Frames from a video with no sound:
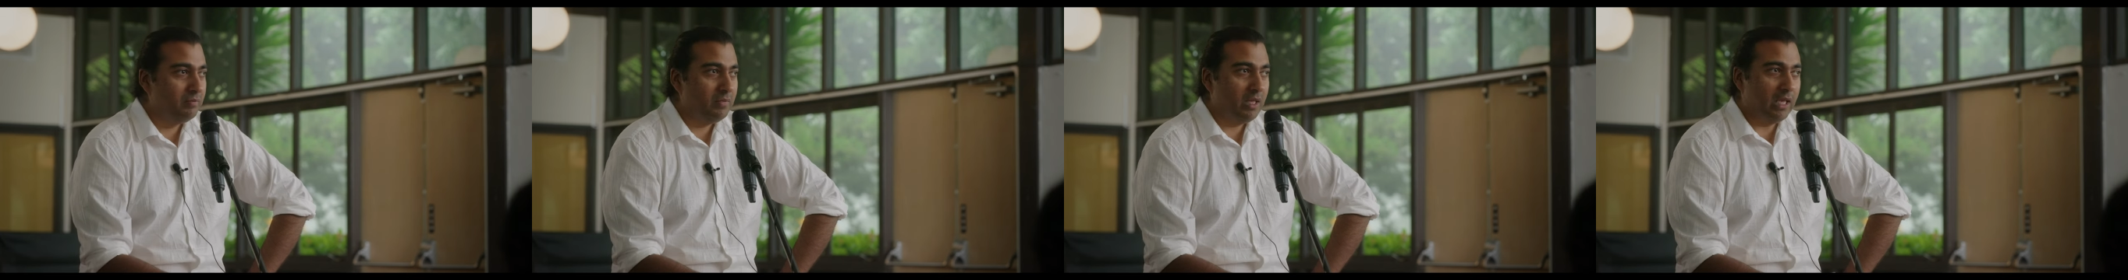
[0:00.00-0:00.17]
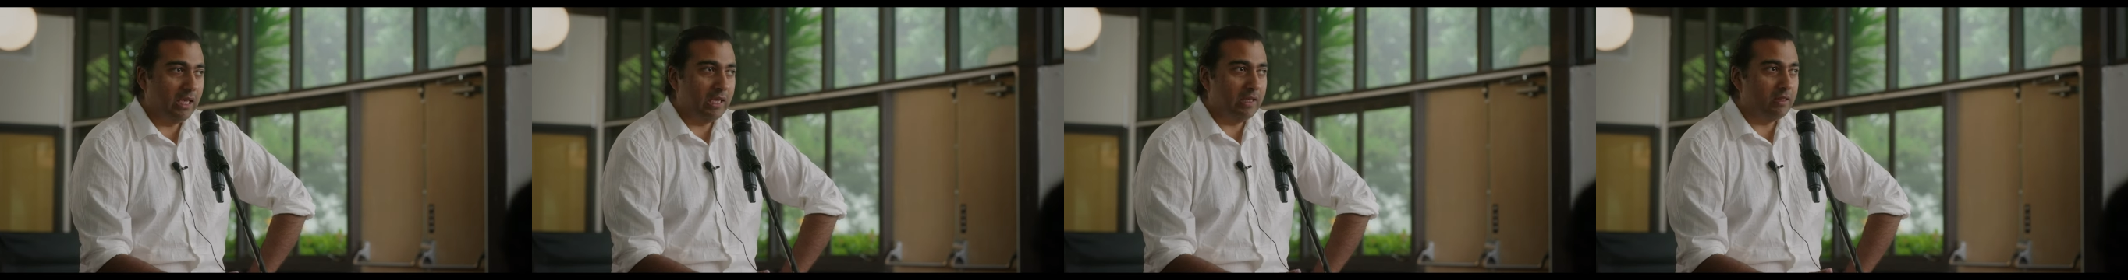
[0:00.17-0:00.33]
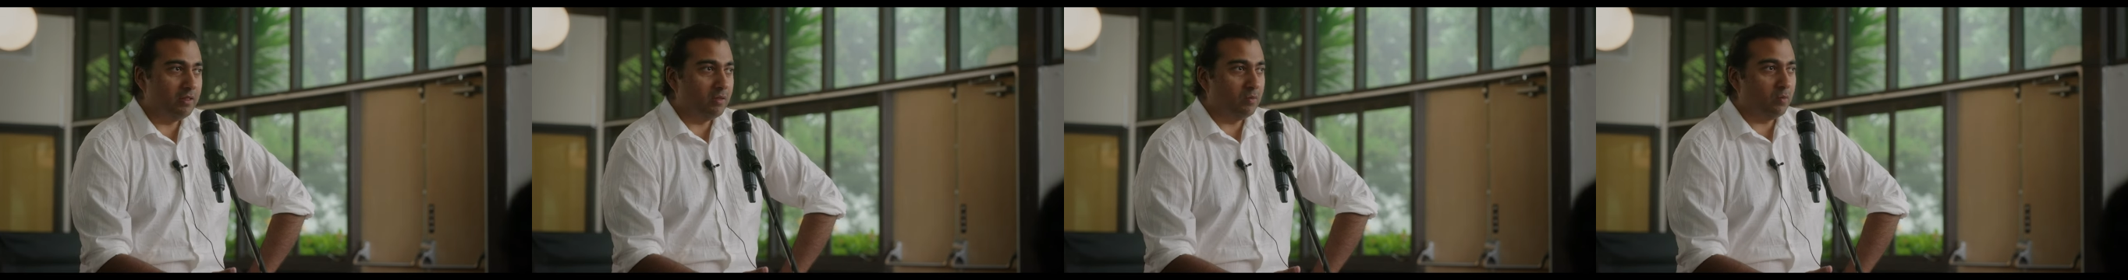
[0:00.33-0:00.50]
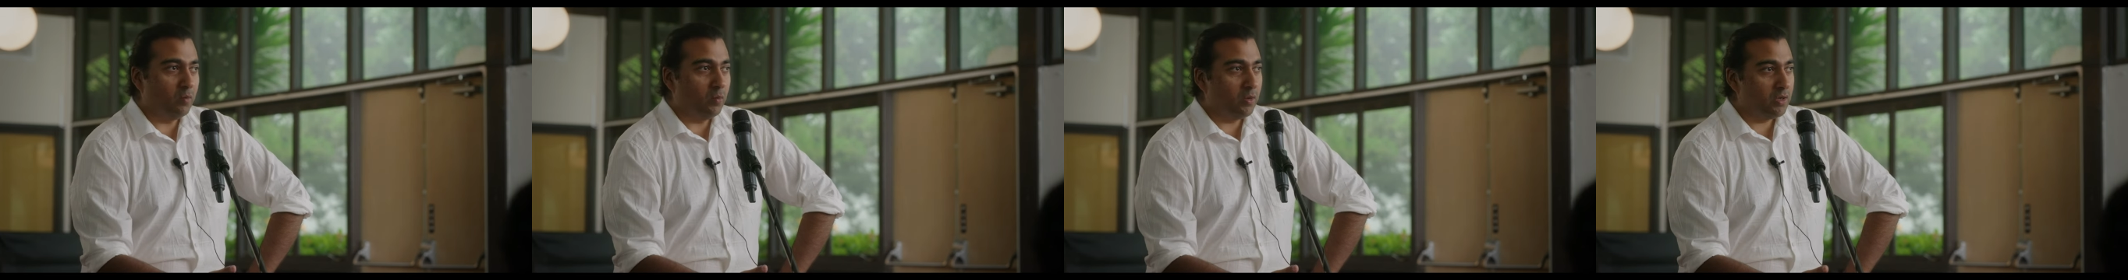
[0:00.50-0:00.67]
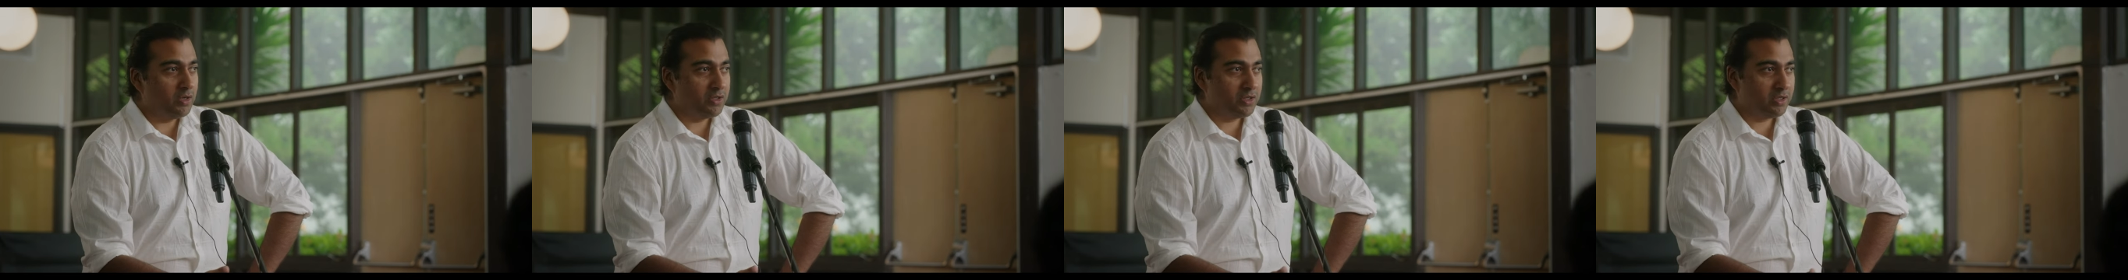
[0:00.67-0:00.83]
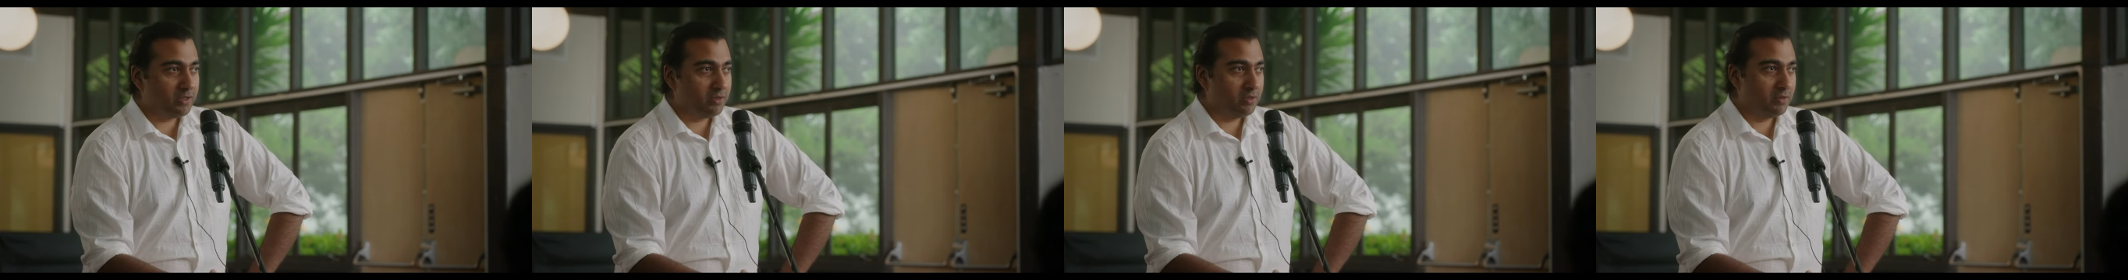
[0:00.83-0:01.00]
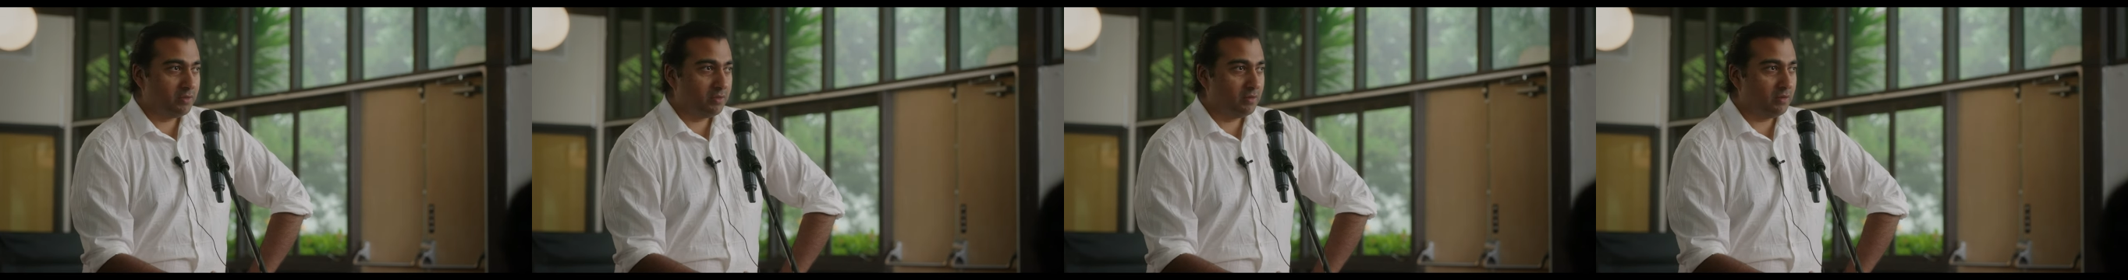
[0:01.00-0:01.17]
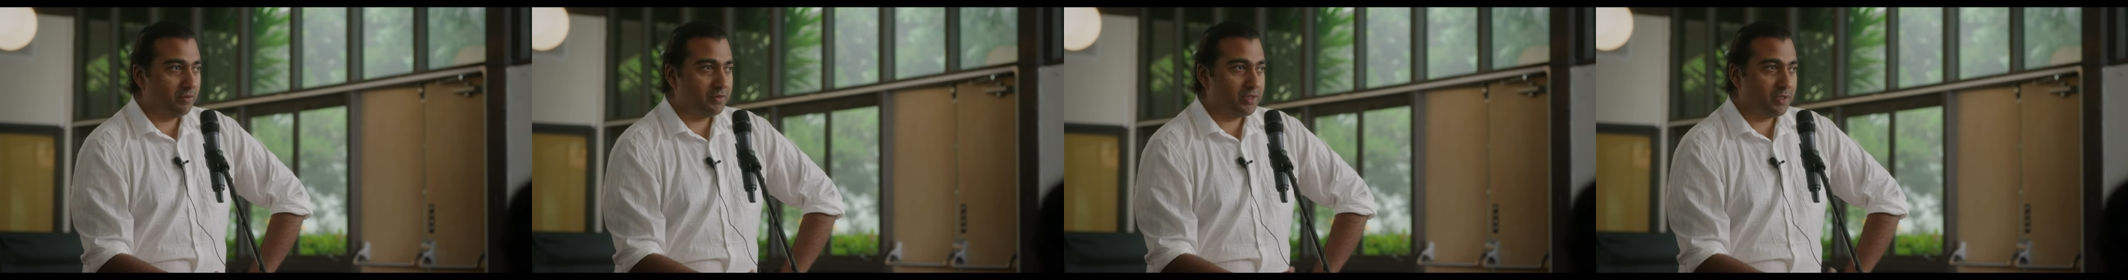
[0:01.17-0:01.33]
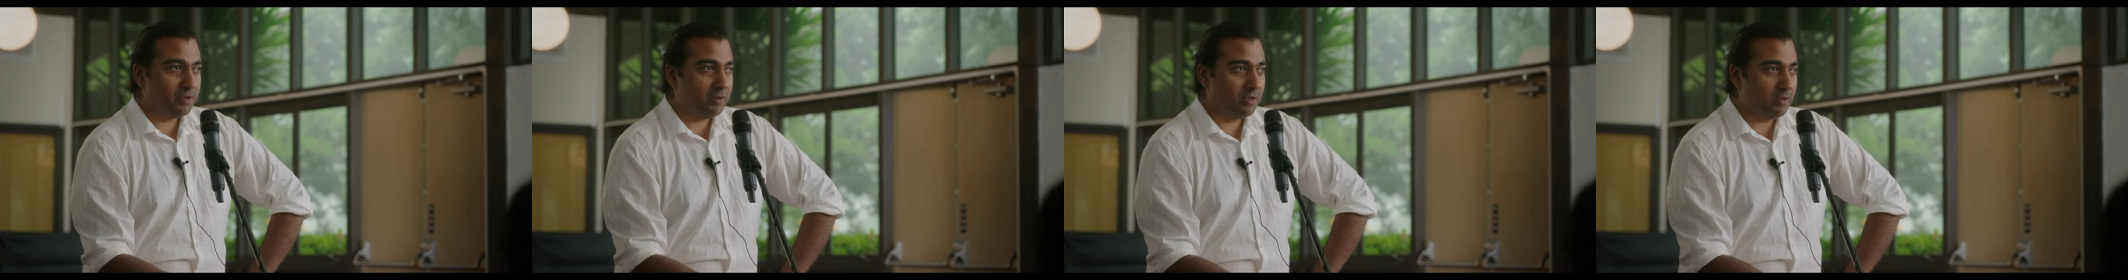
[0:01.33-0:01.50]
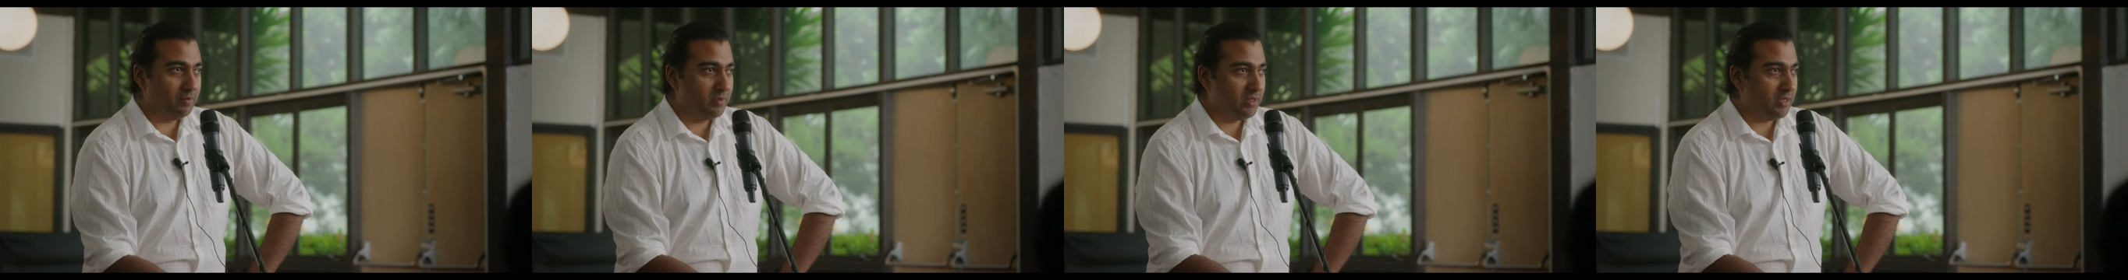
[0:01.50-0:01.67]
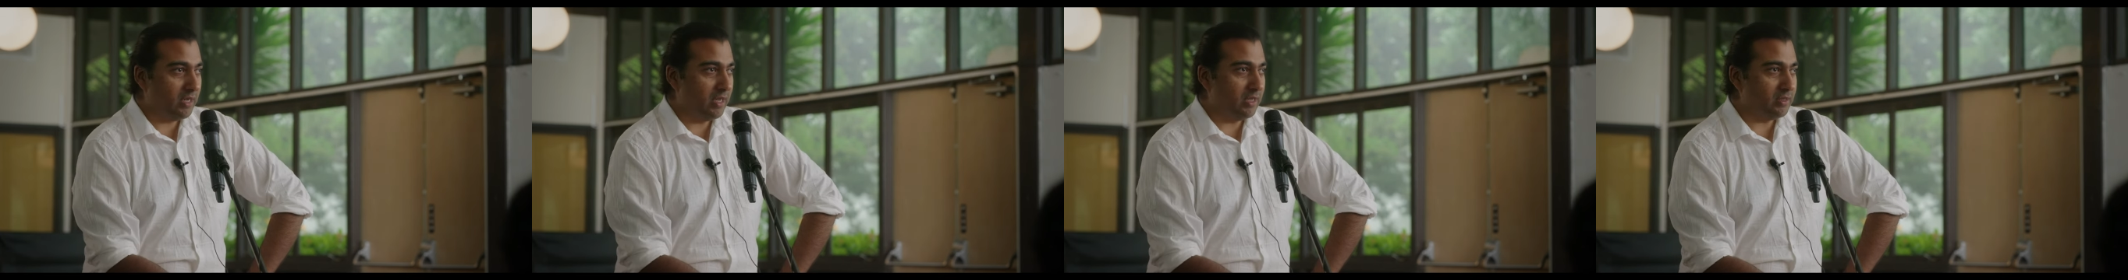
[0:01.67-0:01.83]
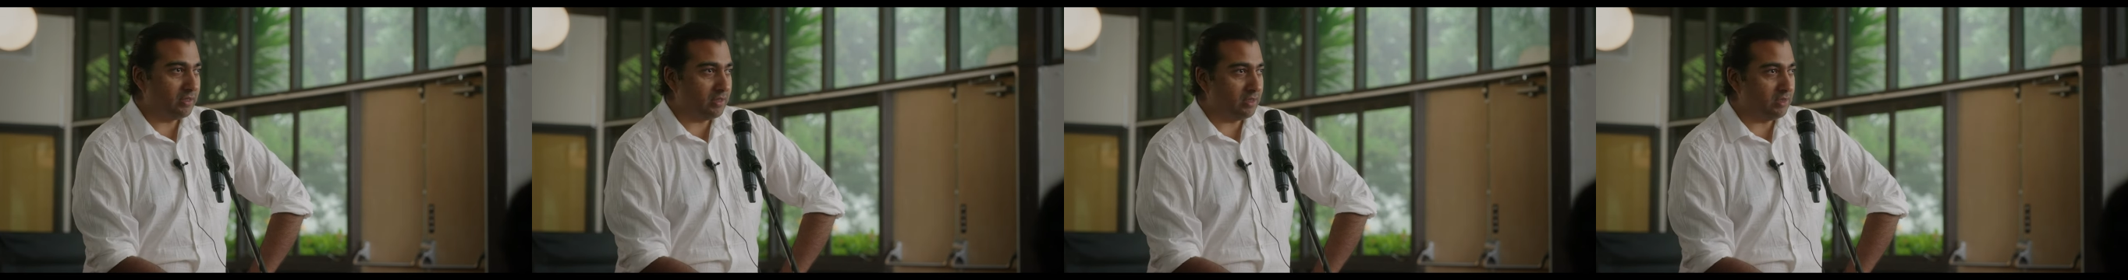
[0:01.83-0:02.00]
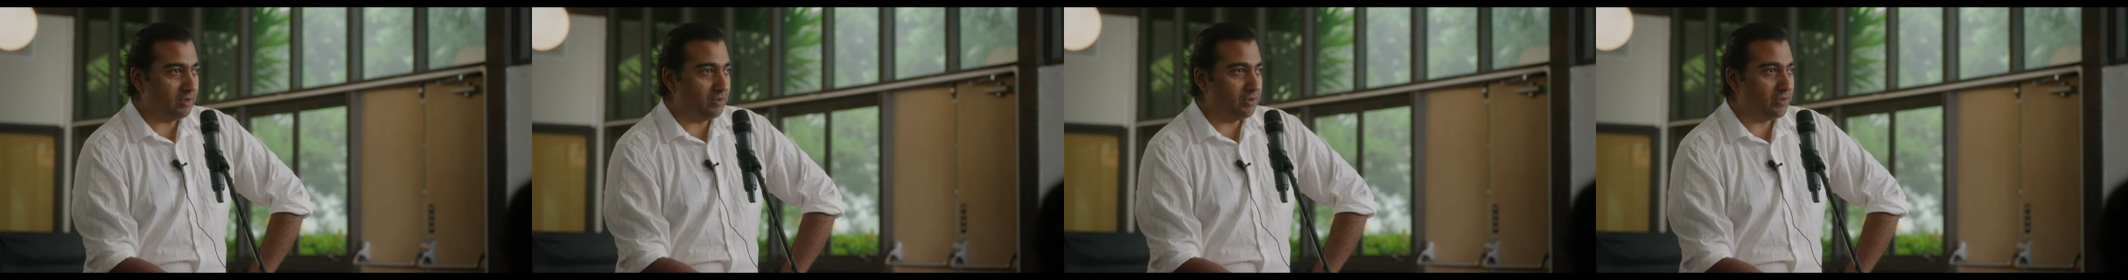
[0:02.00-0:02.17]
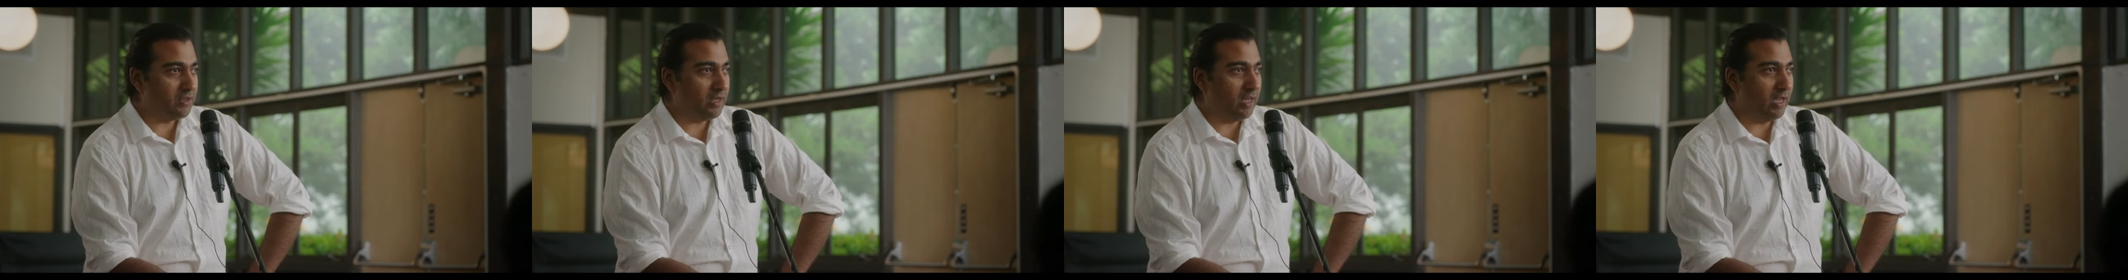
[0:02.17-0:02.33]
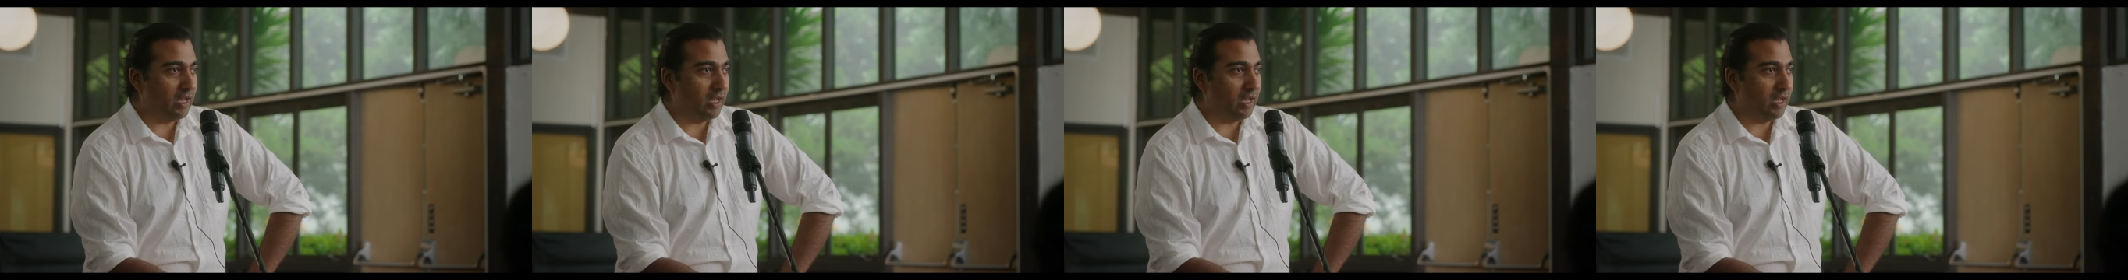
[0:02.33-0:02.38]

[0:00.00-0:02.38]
in the worst of circumstances